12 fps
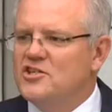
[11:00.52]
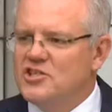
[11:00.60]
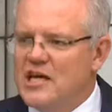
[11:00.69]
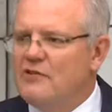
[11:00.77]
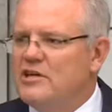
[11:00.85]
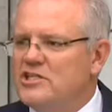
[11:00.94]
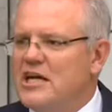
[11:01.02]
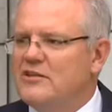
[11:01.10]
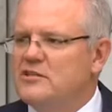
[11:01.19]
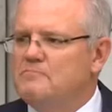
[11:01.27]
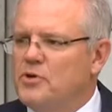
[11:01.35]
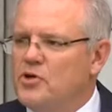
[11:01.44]
to share each
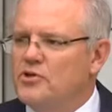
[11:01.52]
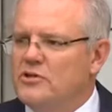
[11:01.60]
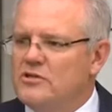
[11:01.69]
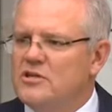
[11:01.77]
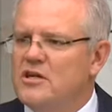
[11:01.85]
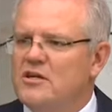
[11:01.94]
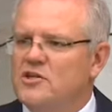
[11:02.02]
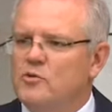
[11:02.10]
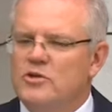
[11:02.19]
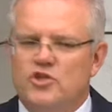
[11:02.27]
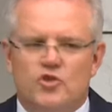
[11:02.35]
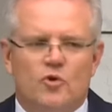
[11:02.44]
other's burdens
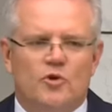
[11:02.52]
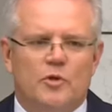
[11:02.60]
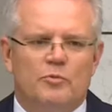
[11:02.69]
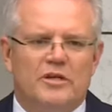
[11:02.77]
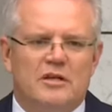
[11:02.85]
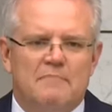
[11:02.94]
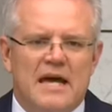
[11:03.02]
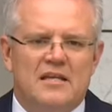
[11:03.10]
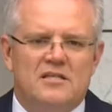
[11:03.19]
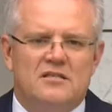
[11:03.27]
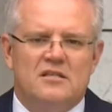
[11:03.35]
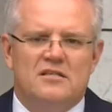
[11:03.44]
to ensure that we can
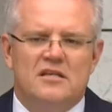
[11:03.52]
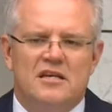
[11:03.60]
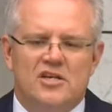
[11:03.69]
manage this